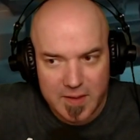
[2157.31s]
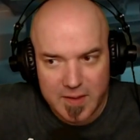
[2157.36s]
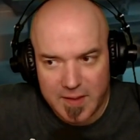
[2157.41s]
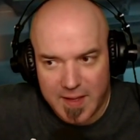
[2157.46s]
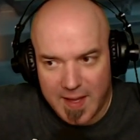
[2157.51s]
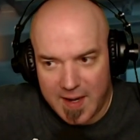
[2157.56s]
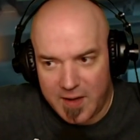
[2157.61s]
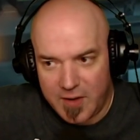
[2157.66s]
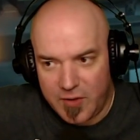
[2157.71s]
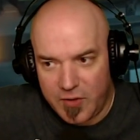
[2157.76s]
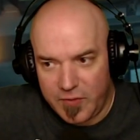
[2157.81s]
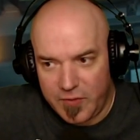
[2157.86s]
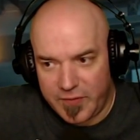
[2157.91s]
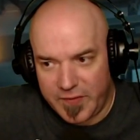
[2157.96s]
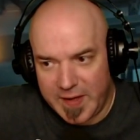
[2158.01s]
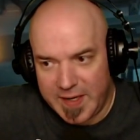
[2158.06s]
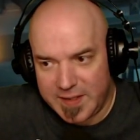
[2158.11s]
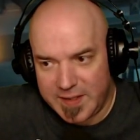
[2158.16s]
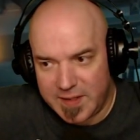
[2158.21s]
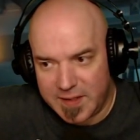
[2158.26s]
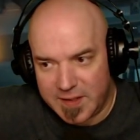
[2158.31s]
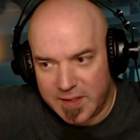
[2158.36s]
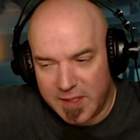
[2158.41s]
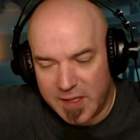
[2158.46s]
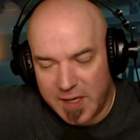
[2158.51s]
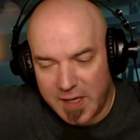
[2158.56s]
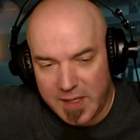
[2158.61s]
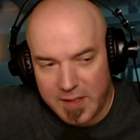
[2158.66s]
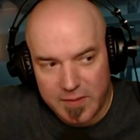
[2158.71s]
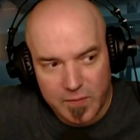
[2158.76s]
A lot of new faces
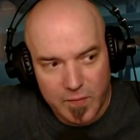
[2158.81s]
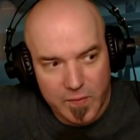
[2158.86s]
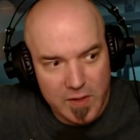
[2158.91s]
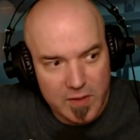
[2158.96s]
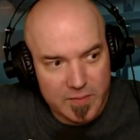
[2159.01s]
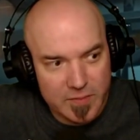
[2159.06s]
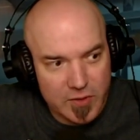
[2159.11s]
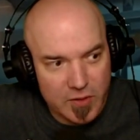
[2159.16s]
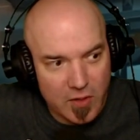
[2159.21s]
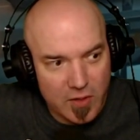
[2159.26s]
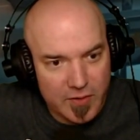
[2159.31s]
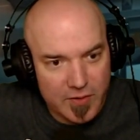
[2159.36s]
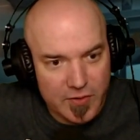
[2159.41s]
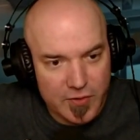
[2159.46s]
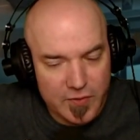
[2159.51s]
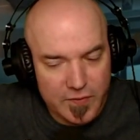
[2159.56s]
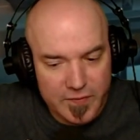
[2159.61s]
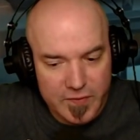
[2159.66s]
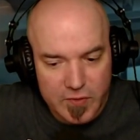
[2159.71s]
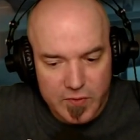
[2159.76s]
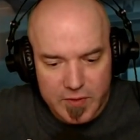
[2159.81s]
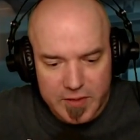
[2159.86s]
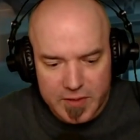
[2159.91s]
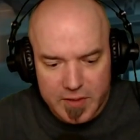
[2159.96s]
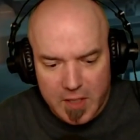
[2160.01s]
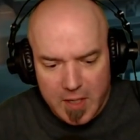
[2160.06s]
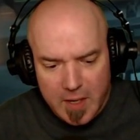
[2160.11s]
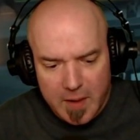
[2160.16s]
tonight. Welcome to all the new viewers.